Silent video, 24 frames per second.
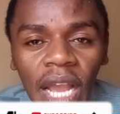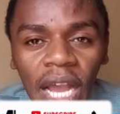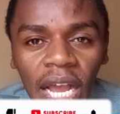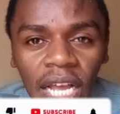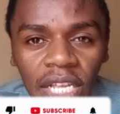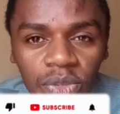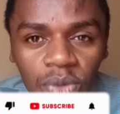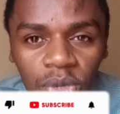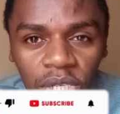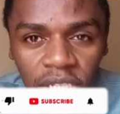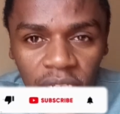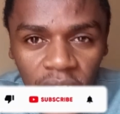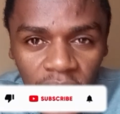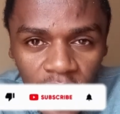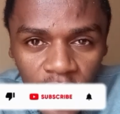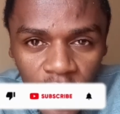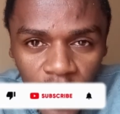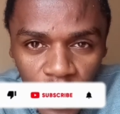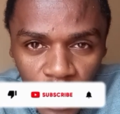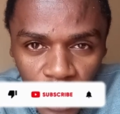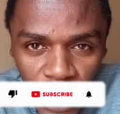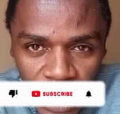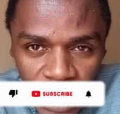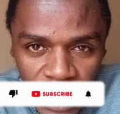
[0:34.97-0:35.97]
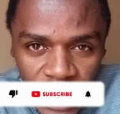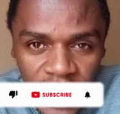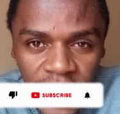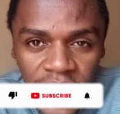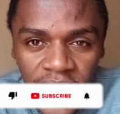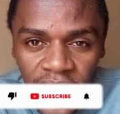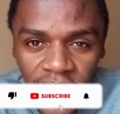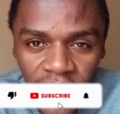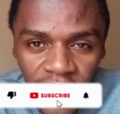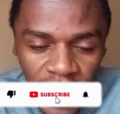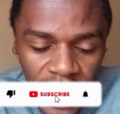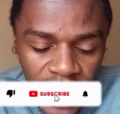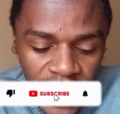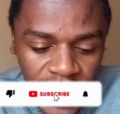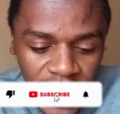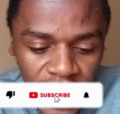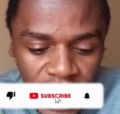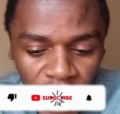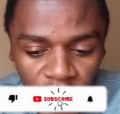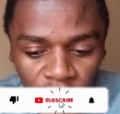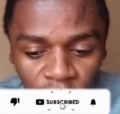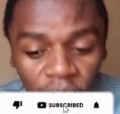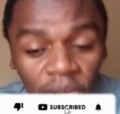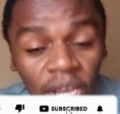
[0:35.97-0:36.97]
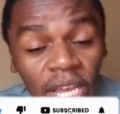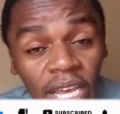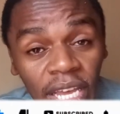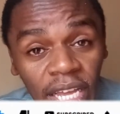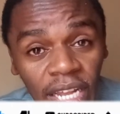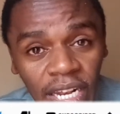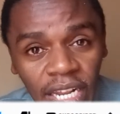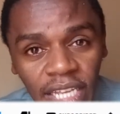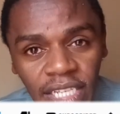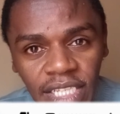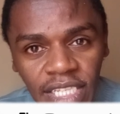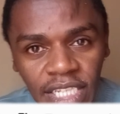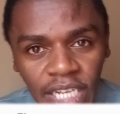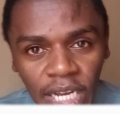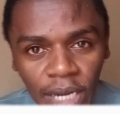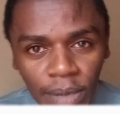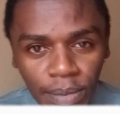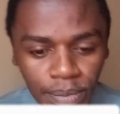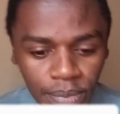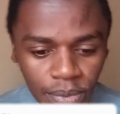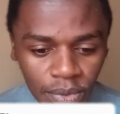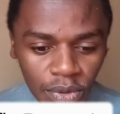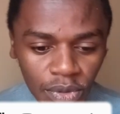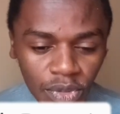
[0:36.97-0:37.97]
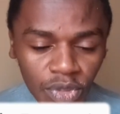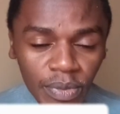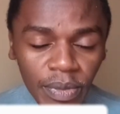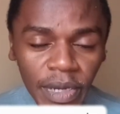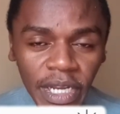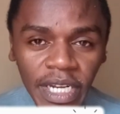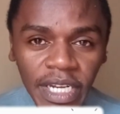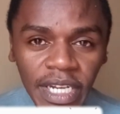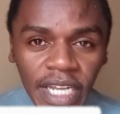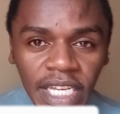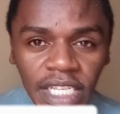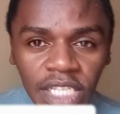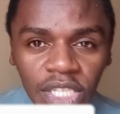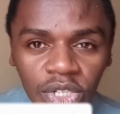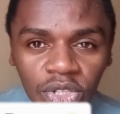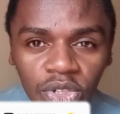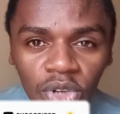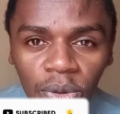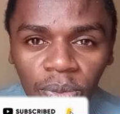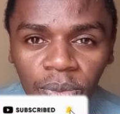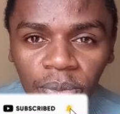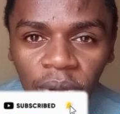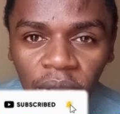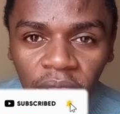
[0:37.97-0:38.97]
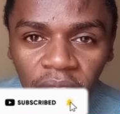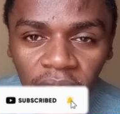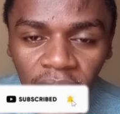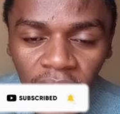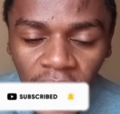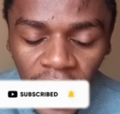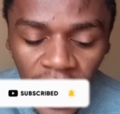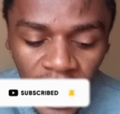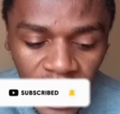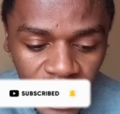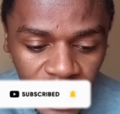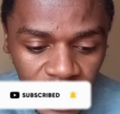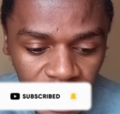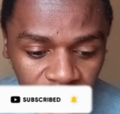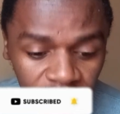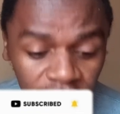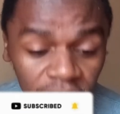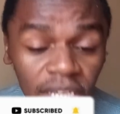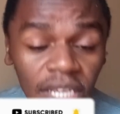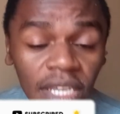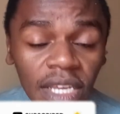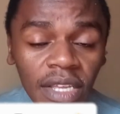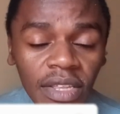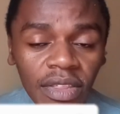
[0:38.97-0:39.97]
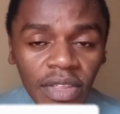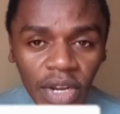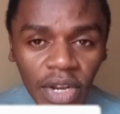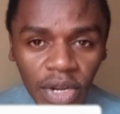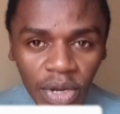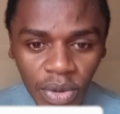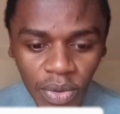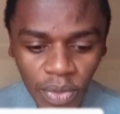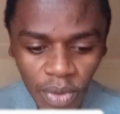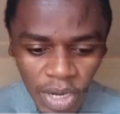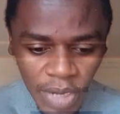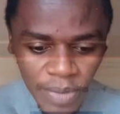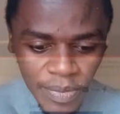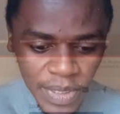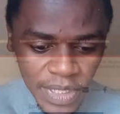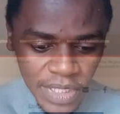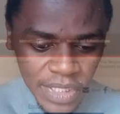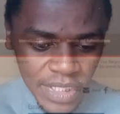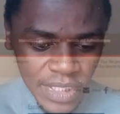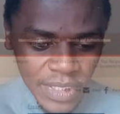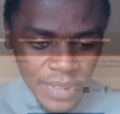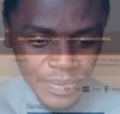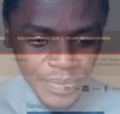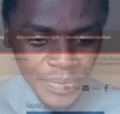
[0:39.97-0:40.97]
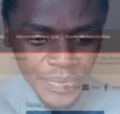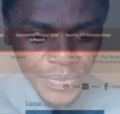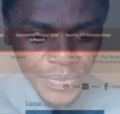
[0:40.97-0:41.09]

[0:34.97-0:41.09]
as we shall do it right now. Let's jump onto my desktop and see the requirements.